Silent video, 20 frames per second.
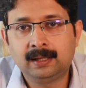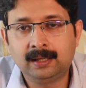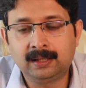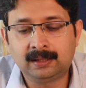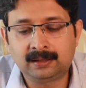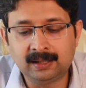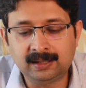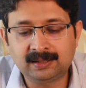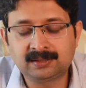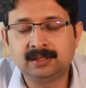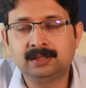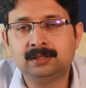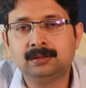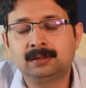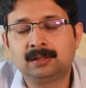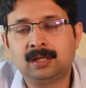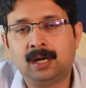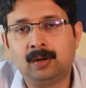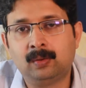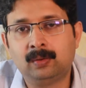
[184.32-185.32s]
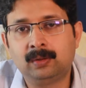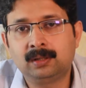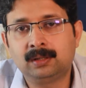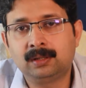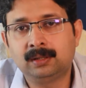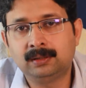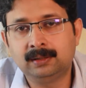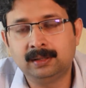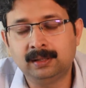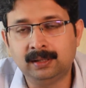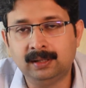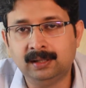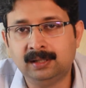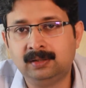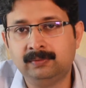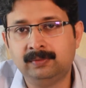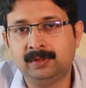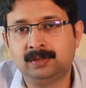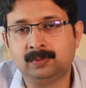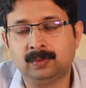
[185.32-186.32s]
it takes into account the
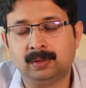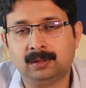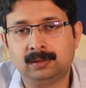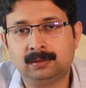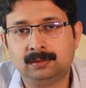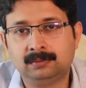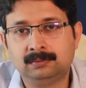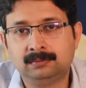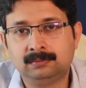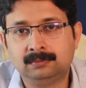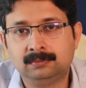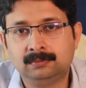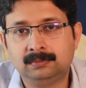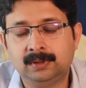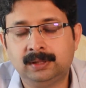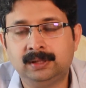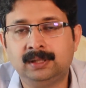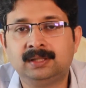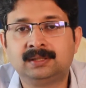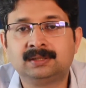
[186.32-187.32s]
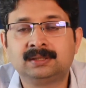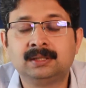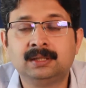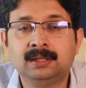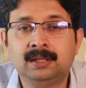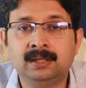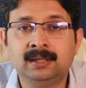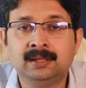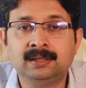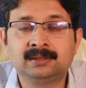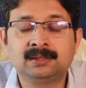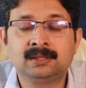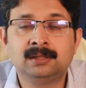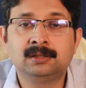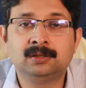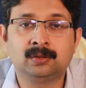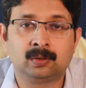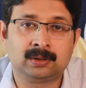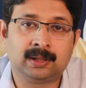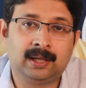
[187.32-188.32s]
individual in his
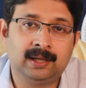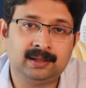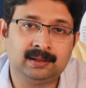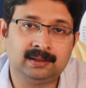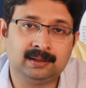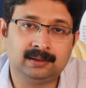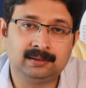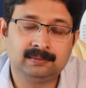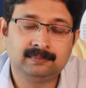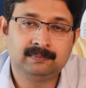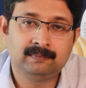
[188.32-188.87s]
totality.